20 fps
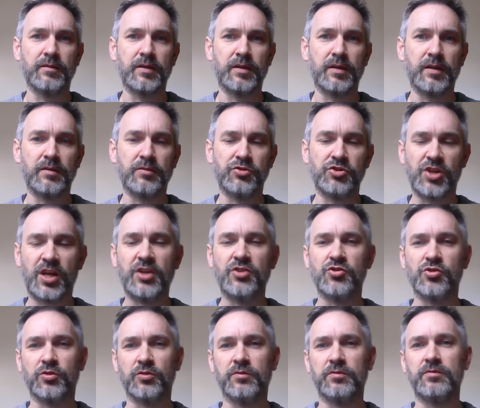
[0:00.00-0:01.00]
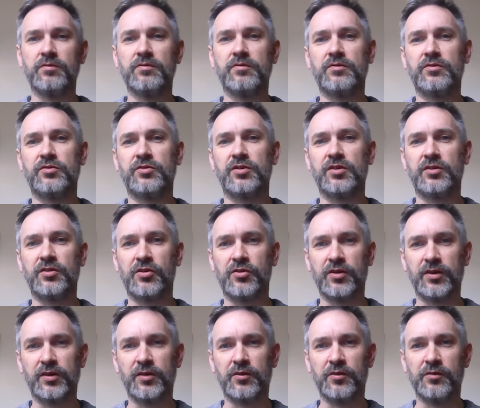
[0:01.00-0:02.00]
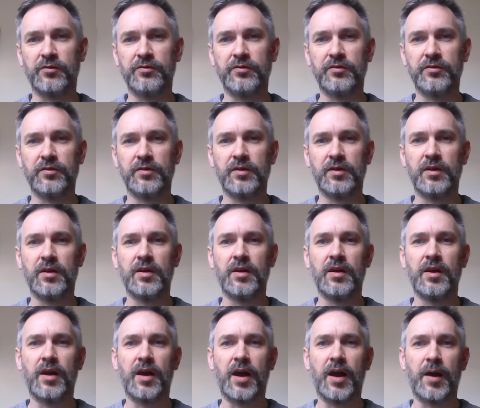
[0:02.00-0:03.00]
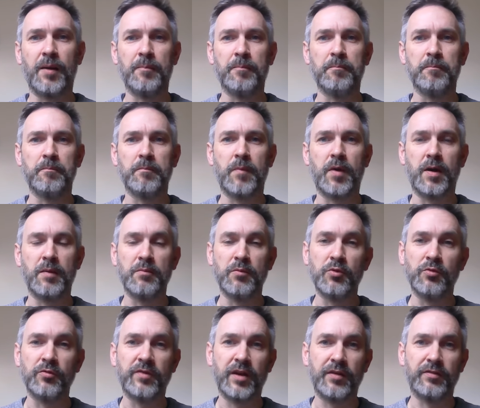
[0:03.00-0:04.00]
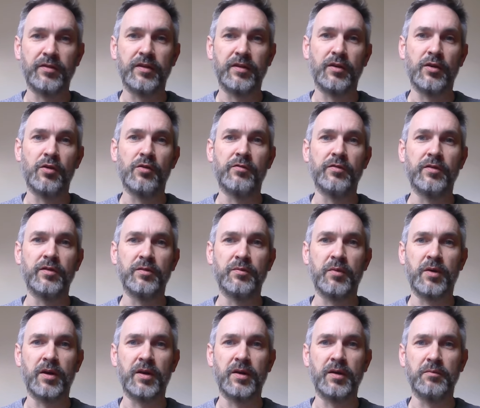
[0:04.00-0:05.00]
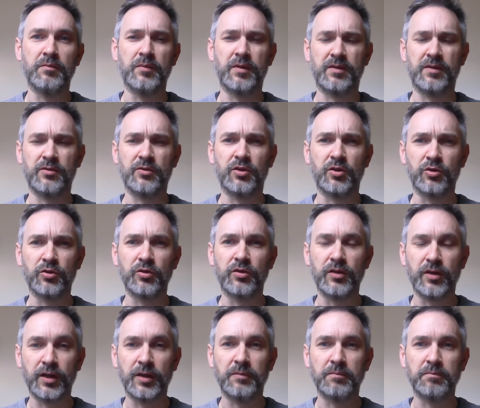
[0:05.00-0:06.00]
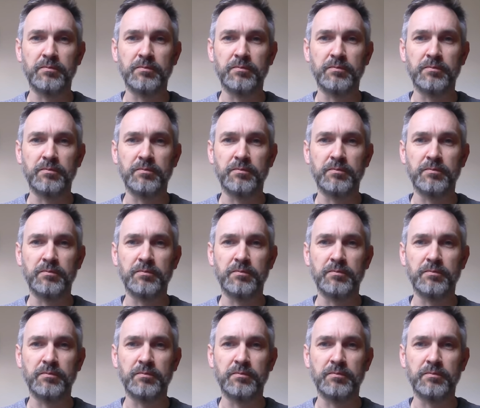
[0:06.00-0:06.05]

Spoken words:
a schedule to turn it off, I moved everything over to my sort of good night